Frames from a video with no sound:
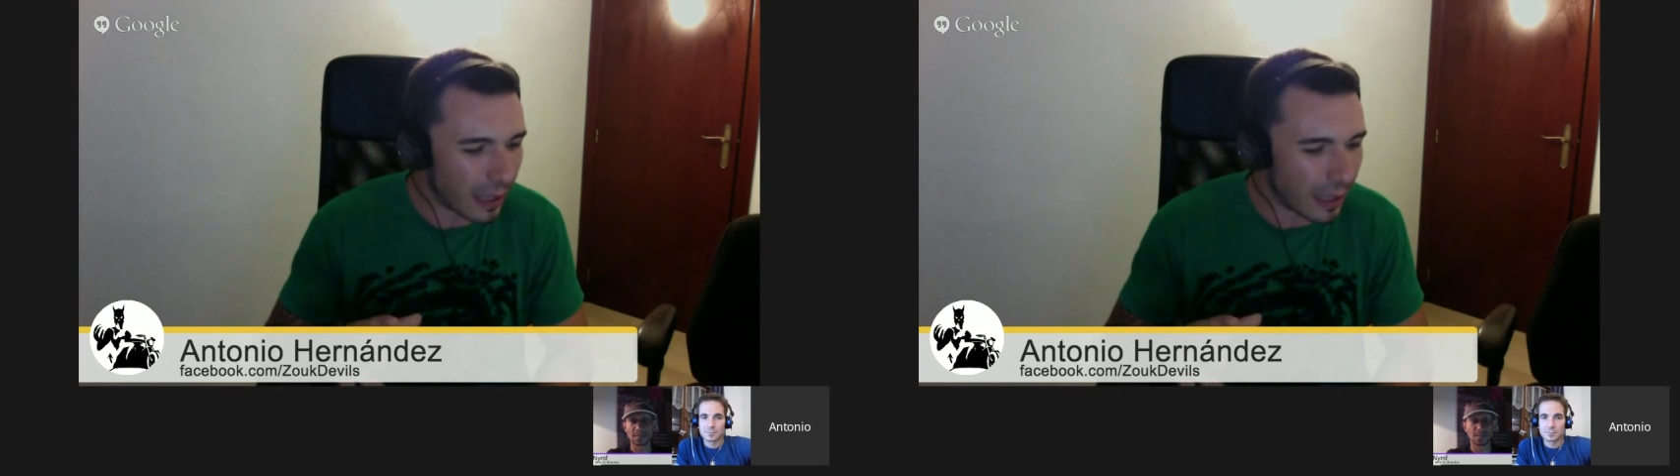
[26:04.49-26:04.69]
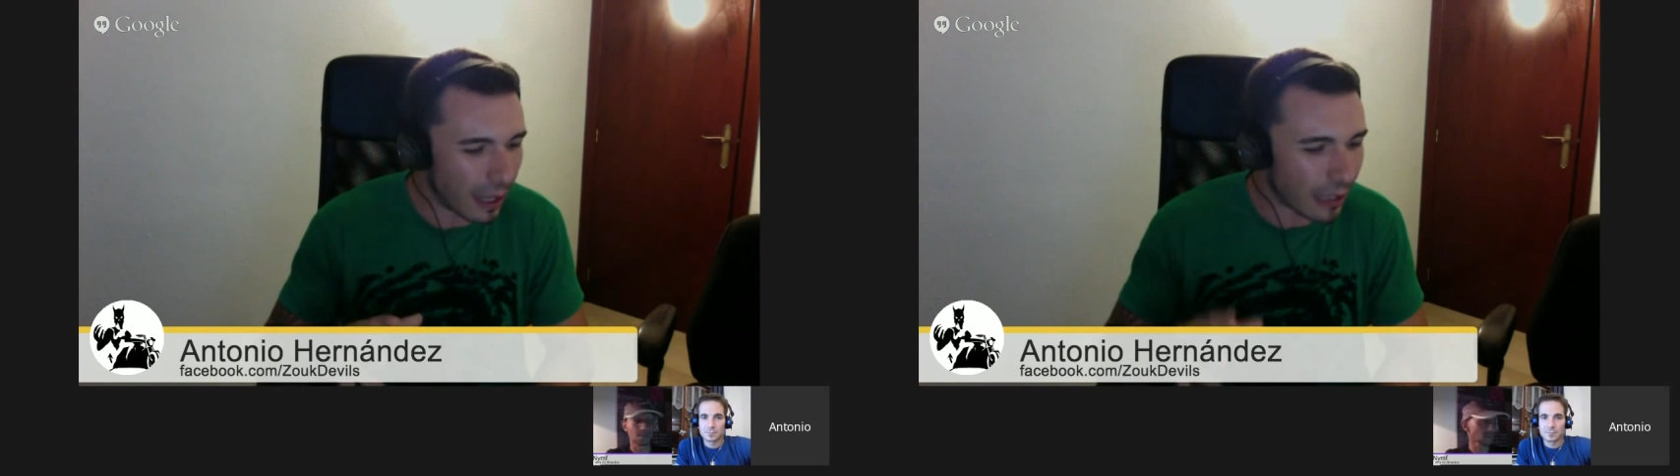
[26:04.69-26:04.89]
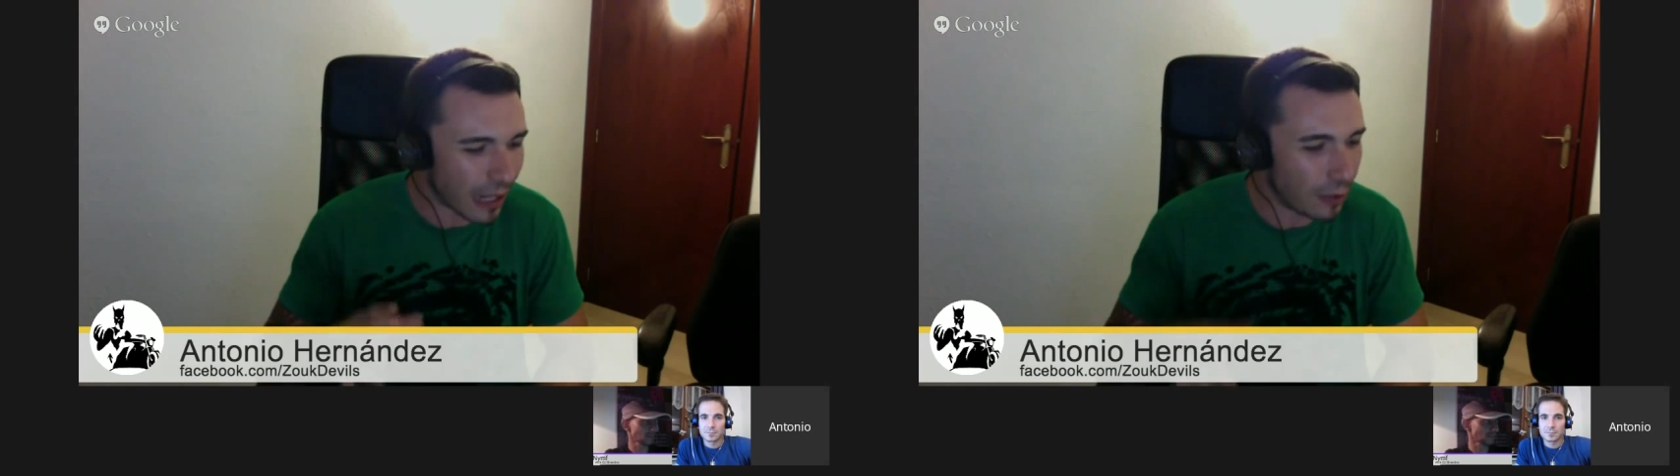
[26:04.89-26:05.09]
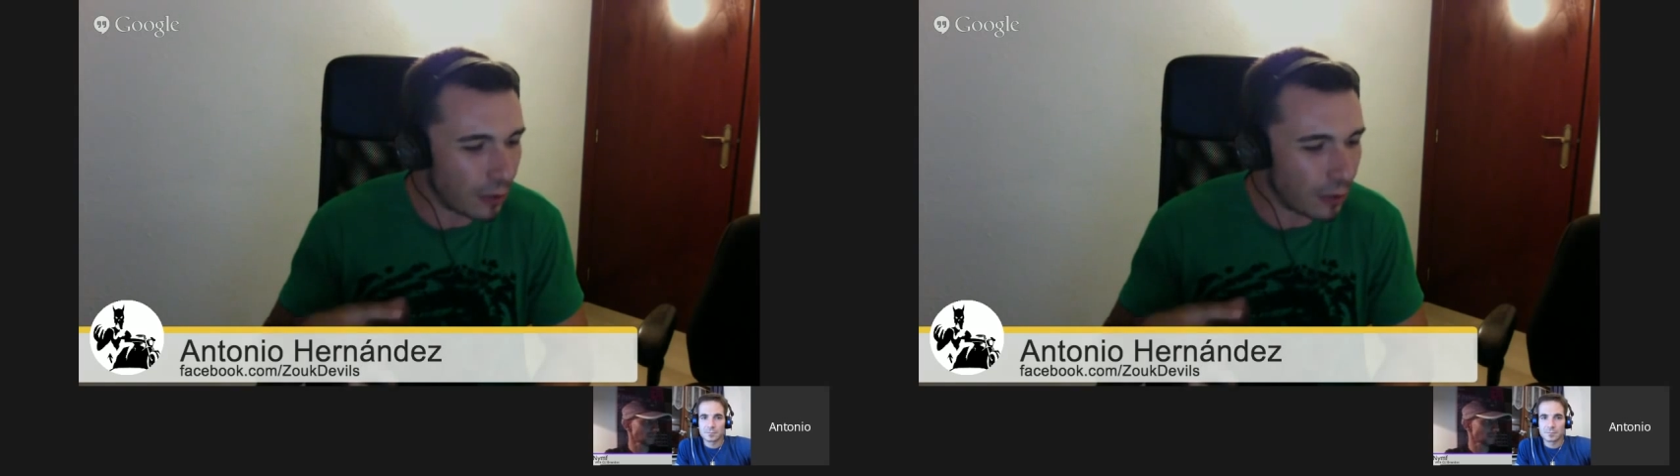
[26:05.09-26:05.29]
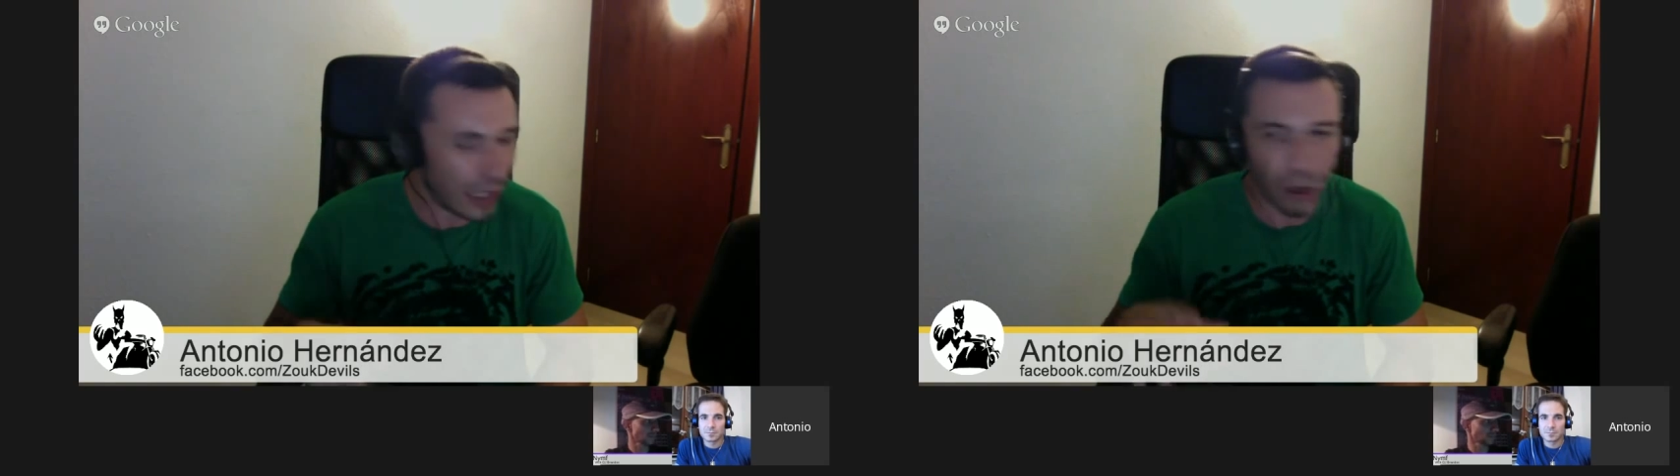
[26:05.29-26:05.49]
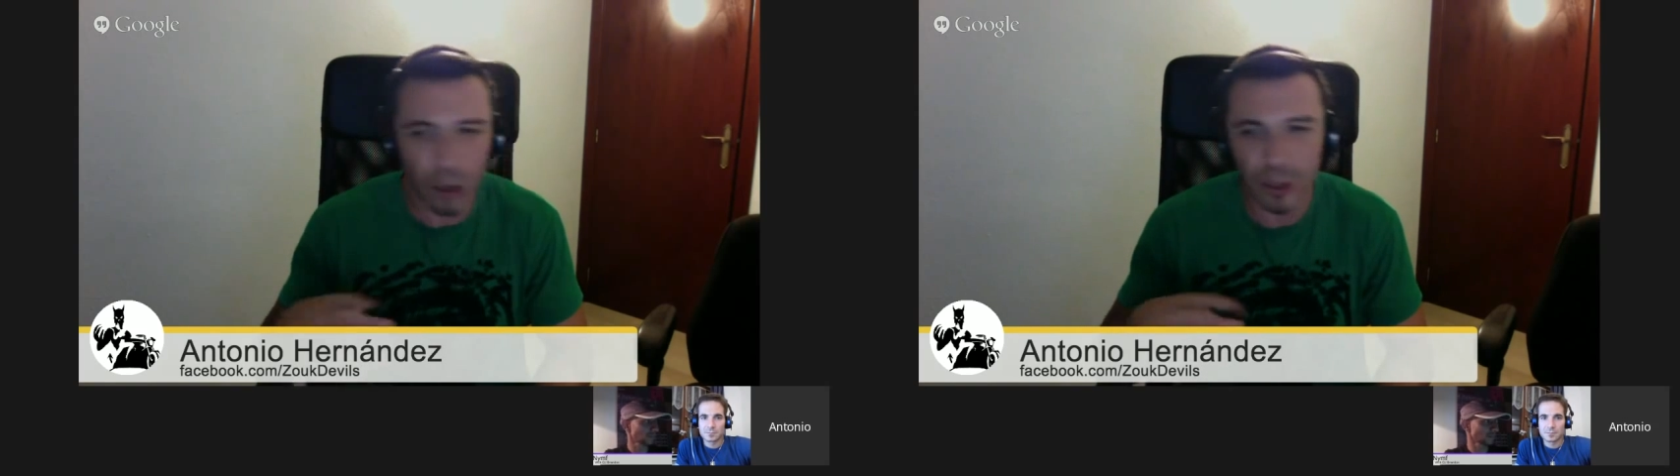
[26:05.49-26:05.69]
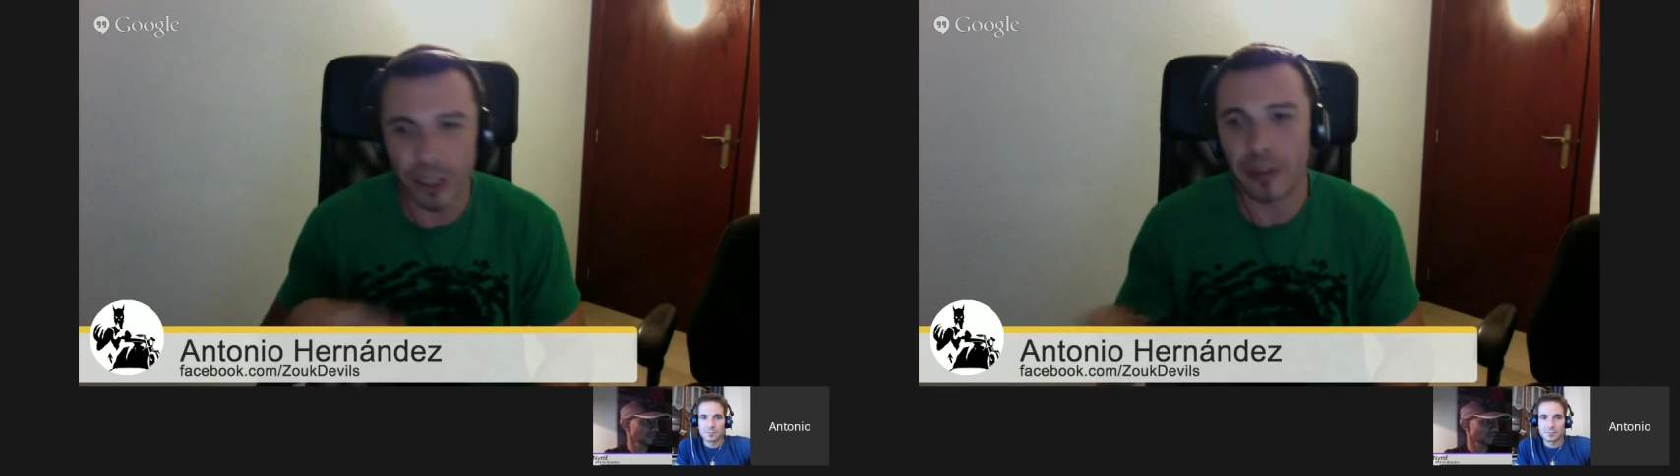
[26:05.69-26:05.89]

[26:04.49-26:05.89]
can we, all the other